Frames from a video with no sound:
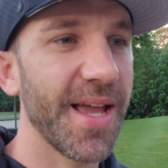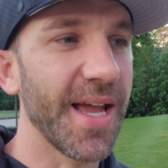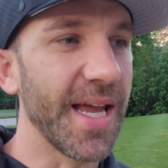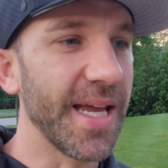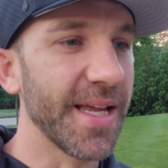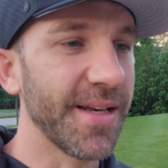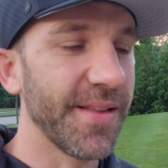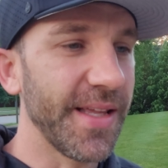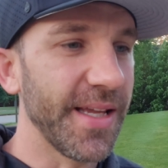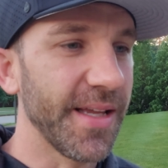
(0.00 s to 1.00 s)
And
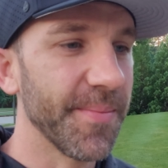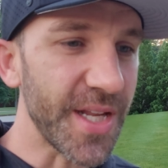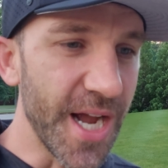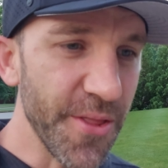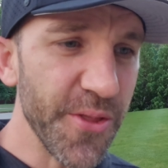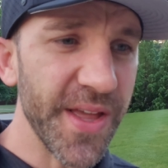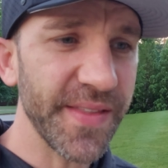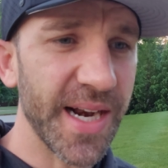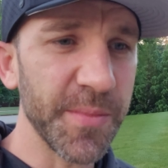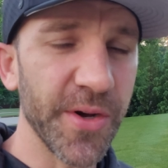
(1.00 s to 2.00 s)
the other thing
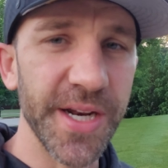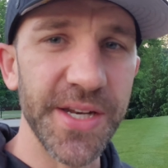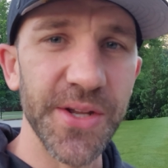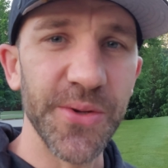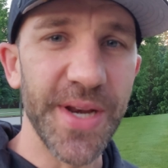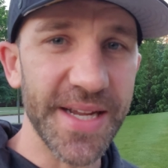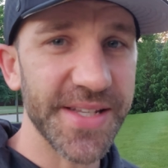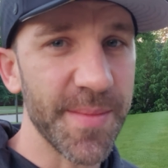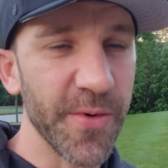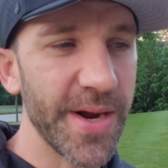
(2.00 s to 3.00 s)
that I'm going to do next
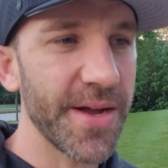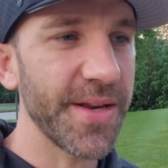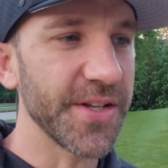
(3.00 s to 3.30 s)
time around